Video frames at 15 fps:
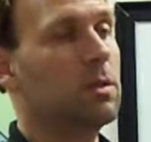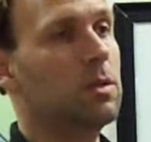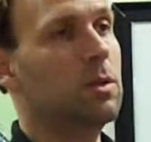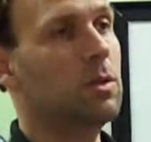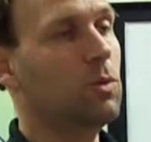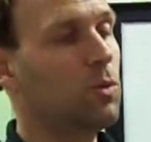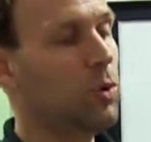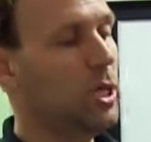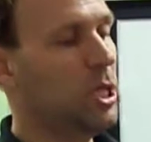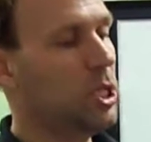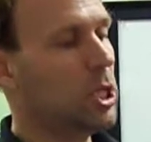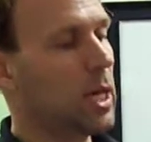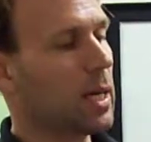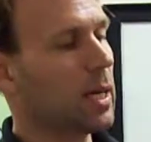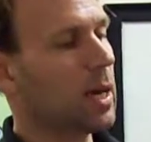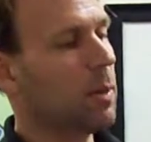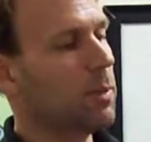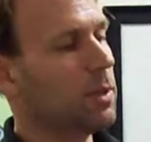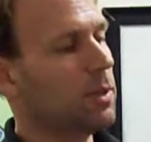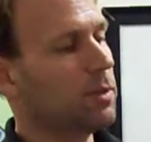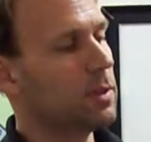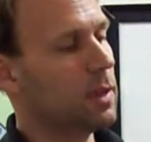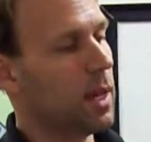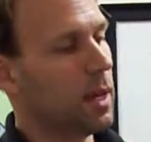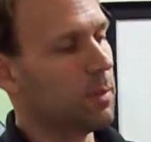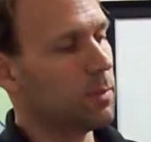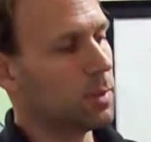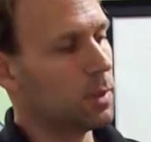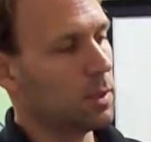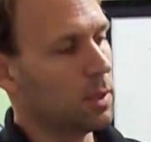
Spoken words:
to recheck a couple different times.